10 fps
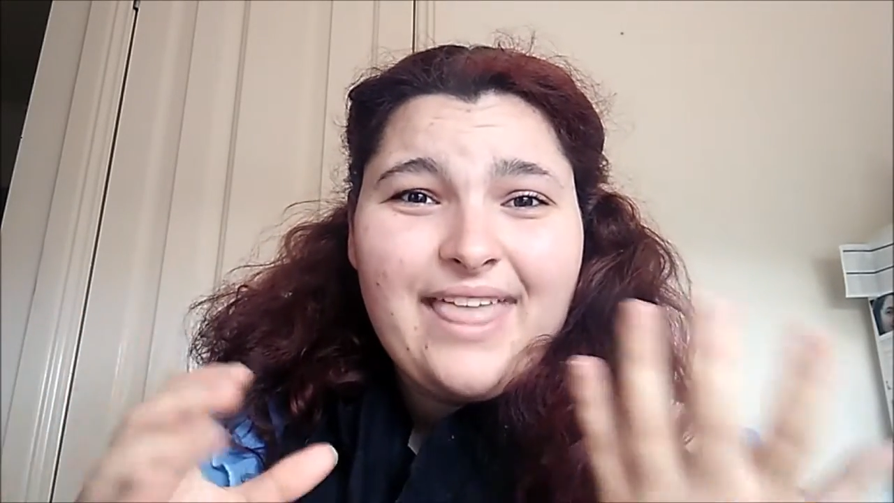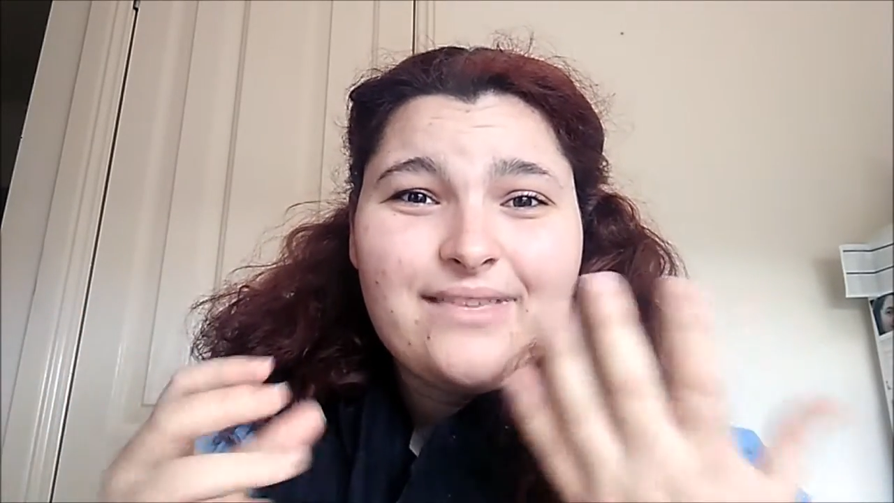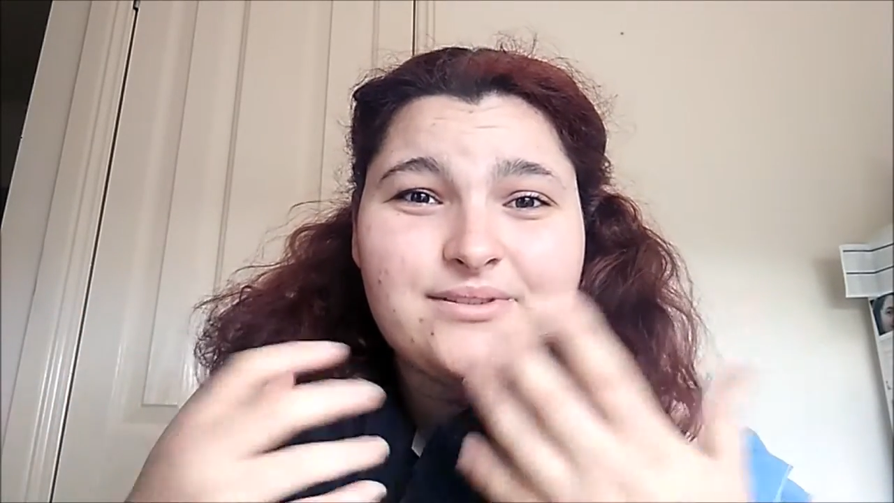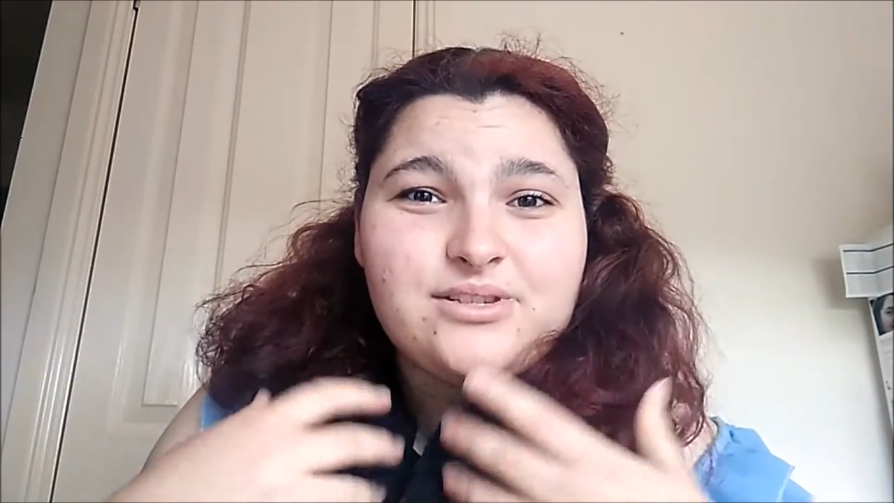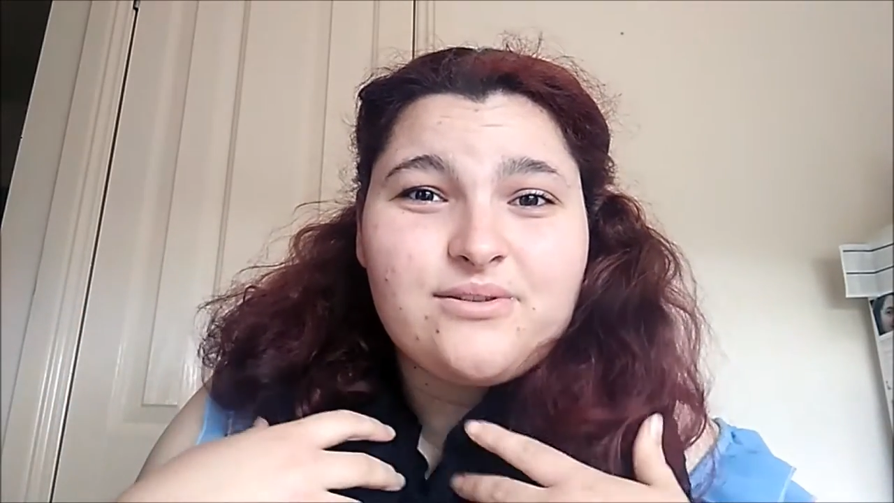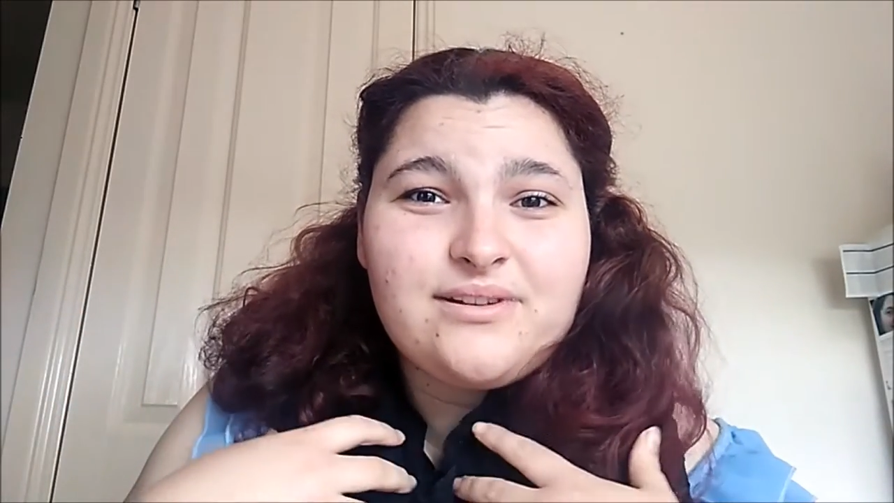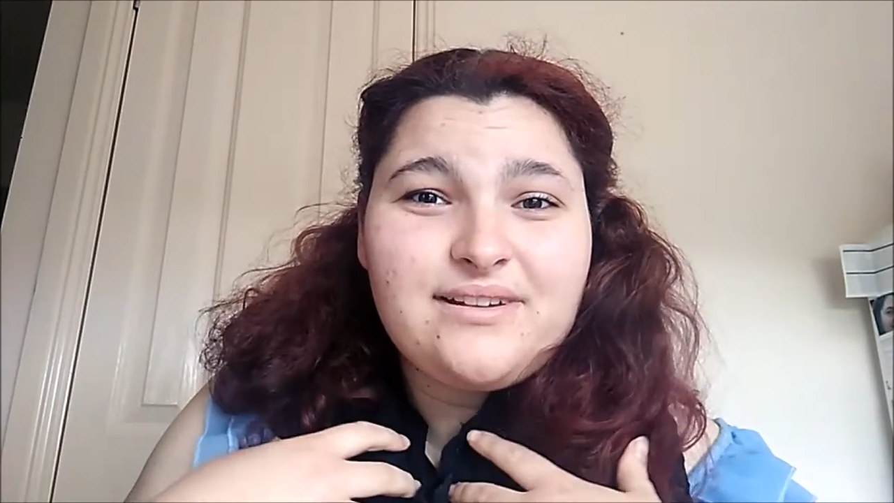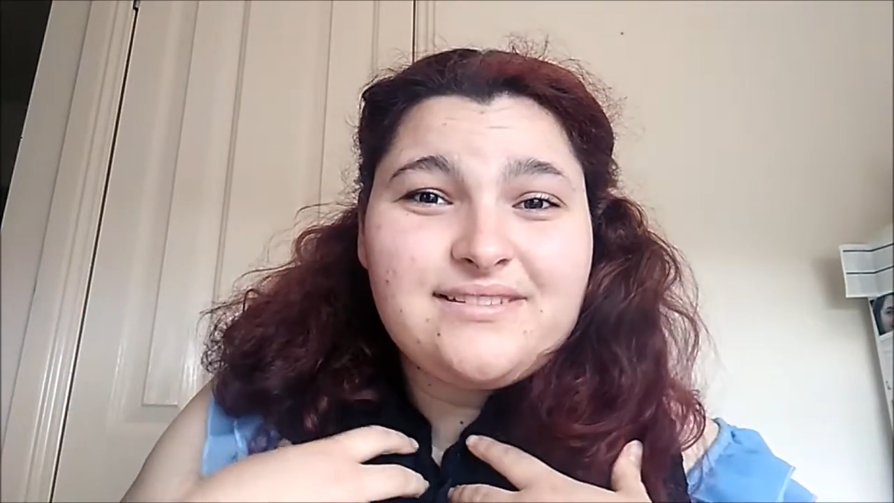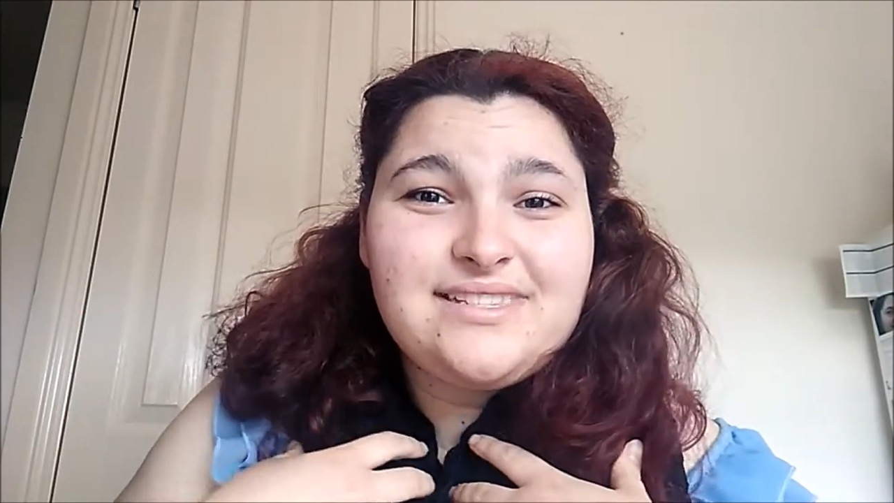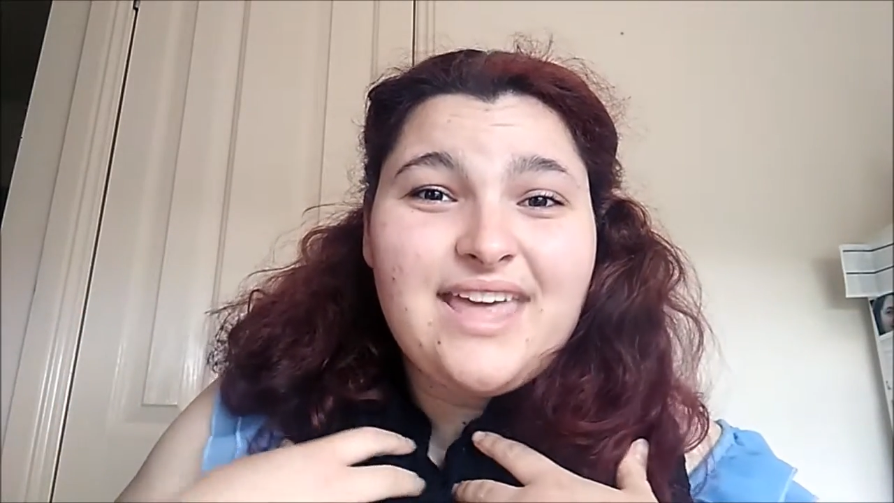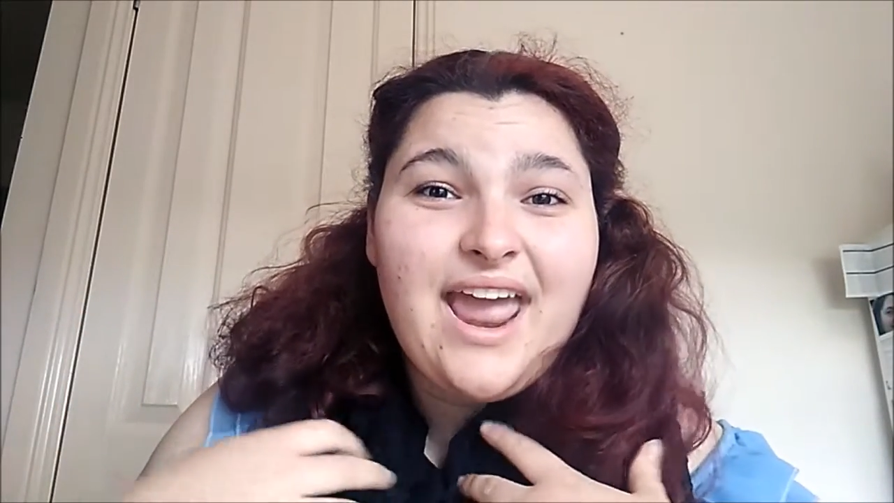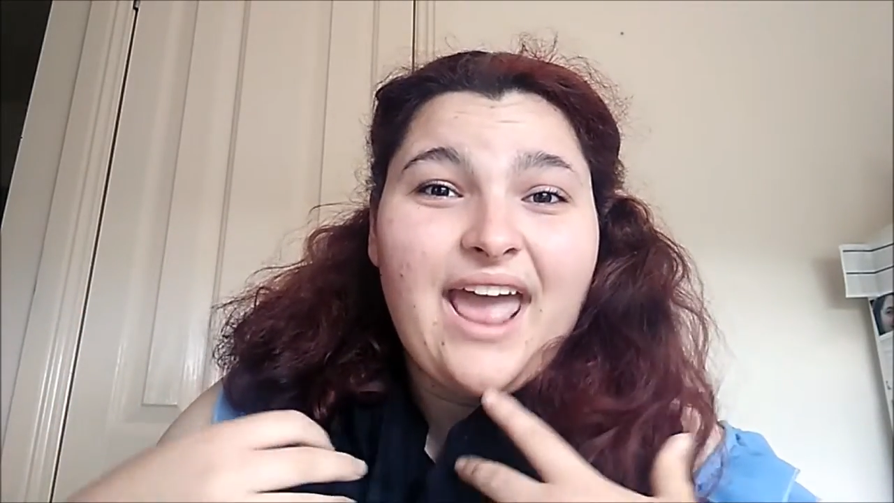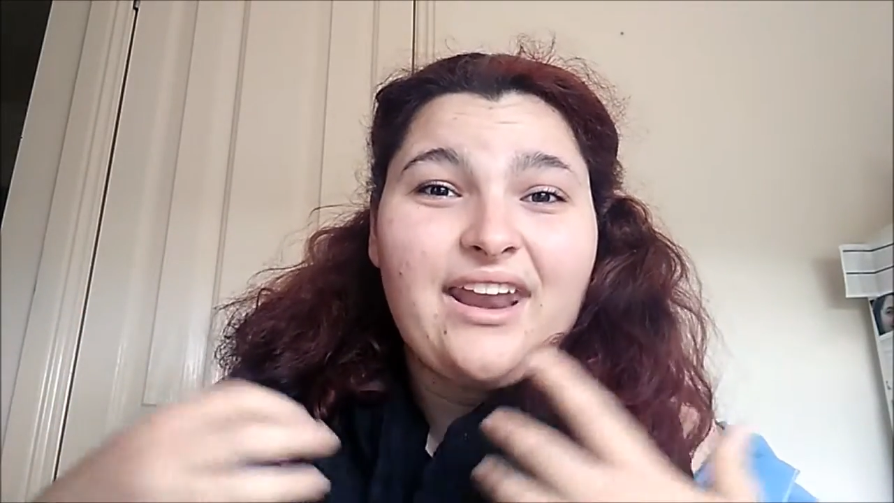and there was no one else there,